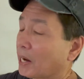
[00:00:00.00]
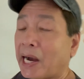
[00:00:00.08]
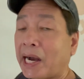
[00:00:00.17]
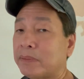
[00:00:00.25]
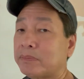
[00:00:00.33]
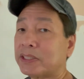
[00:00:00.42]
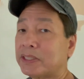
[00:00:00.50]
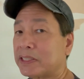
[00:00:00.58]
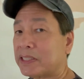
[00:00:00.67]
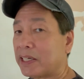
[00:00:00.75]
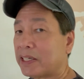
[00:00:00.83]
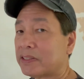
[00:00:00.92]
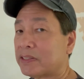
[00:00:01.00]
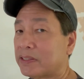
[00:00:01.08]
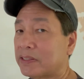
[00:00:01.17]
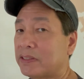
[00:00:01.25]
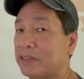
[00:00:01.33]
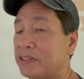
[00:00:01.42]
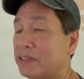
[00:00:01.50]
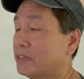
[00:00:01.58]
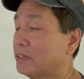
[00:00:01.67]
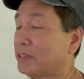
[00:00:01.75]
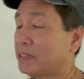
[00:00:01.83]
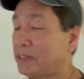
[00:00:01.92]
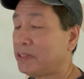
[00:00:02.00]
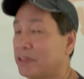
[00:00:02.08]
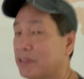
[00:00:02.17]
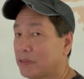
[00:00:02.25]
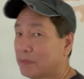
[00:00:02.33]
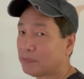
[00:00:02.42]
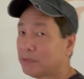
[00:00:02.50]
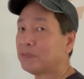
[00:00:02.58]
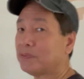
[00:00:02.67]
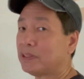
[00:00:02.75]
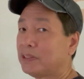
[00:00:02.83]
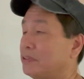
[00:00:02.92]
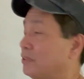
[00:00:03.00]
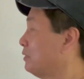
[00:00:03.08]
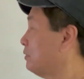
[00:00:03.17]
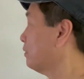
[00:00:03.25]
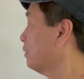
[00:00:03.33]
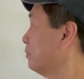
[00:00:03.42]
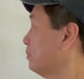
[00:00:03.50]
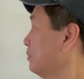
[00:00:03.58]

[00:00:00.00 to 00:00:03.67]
I'm gonna guess, is an easy 15 years old.